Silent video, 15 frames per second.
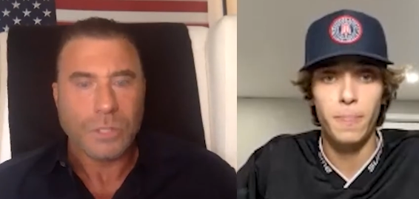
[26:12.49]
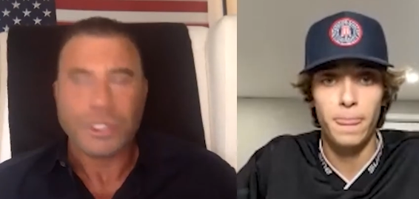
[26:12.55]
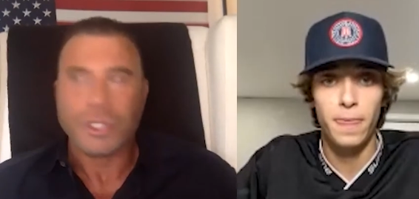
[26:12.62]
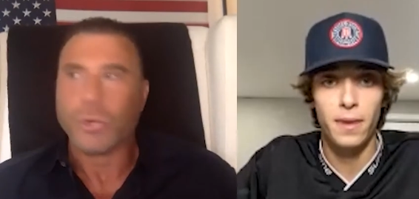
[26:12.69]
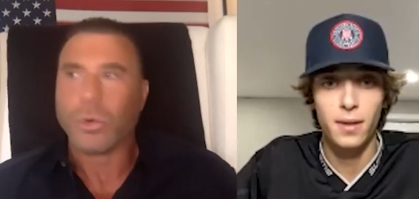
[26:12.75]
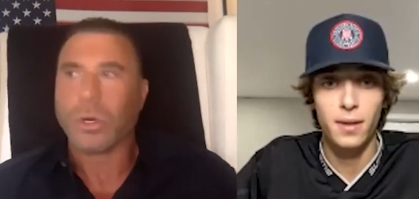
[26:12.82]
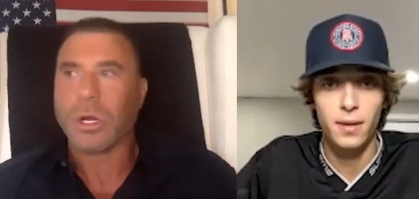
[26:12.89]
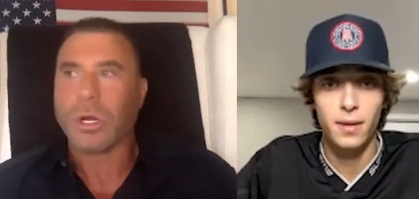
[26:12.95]
Speaker 1: Do
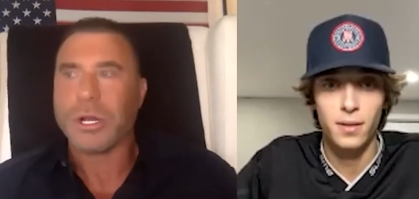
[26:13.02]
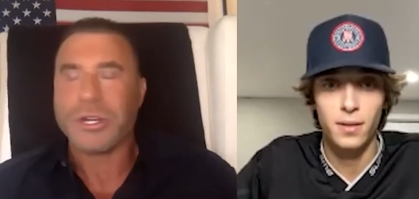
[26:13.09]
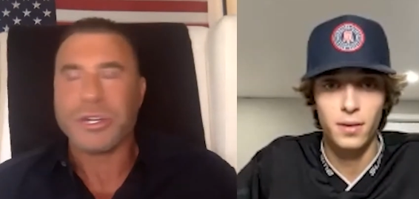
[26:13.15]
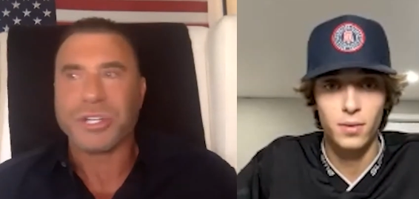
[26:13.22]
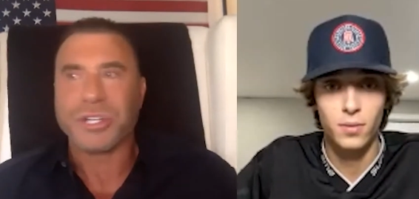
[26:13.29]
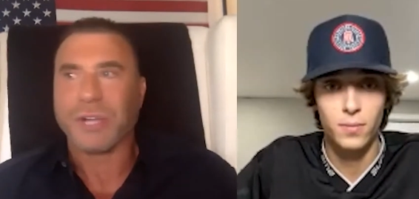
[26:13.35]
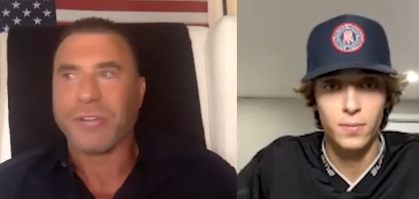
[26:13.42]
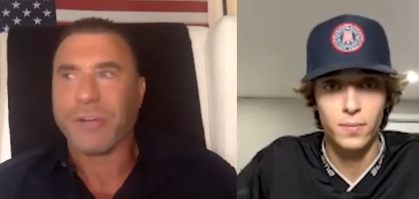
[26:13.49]
you work on
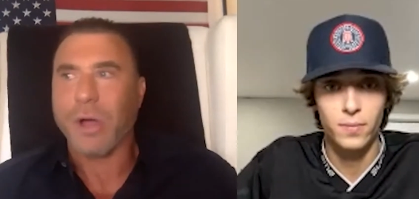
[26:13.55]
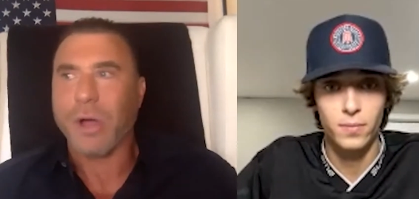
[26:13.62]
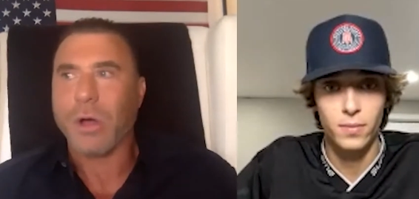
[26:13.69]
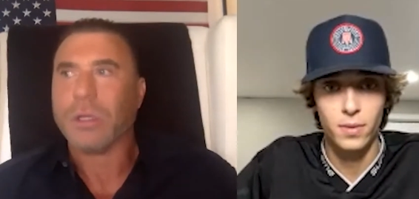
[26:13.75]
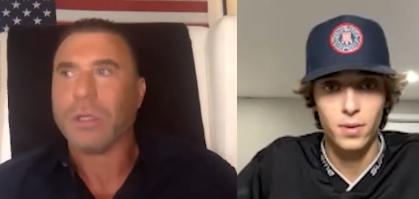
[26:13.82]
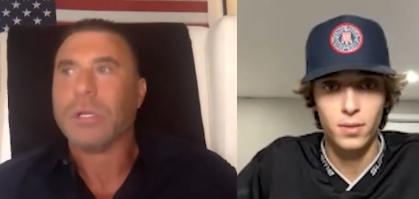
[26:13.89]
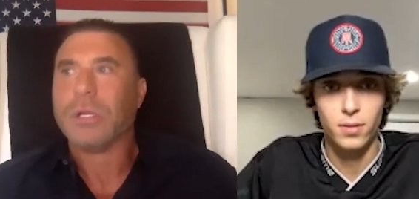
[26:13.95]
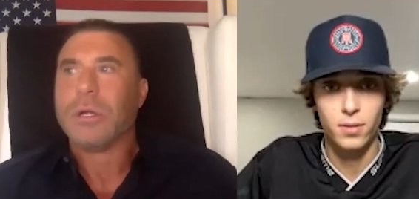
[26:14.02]
yourself at
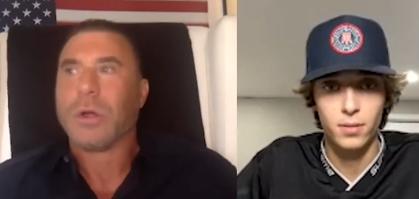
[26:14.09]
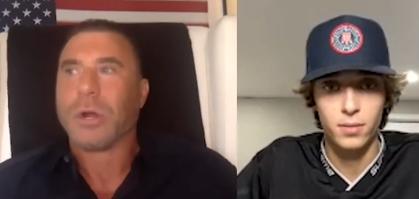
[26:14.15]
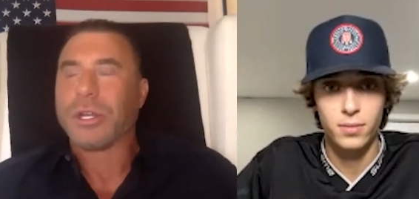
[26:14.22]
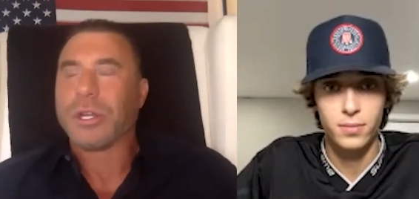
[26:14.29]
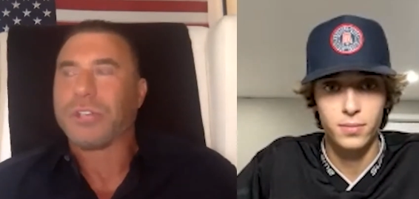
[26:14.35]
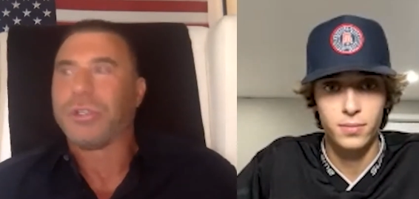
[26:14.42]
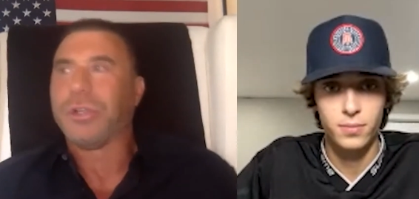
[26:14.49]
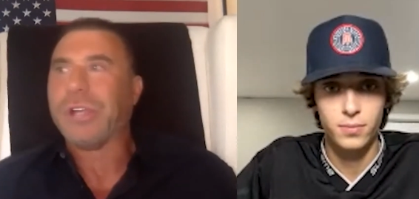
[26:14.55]
all, or are
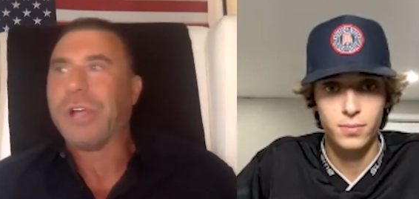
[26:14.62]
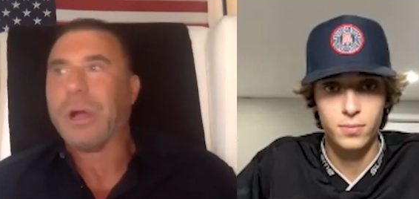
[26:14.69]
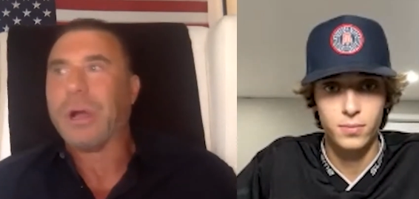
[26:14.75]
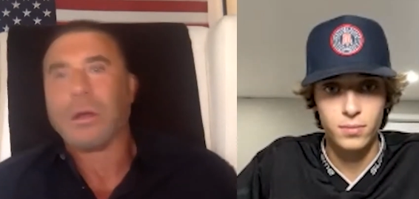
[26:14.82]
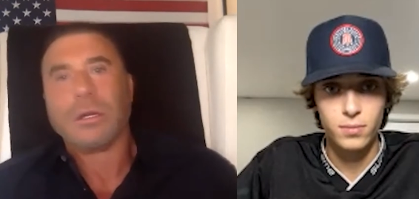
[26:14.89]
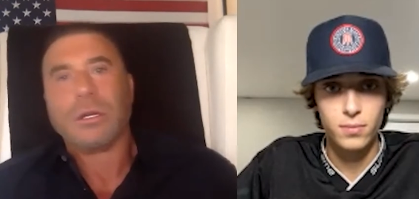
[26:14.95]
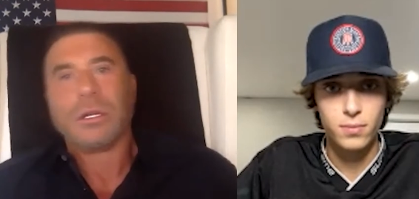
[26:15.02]
you too young?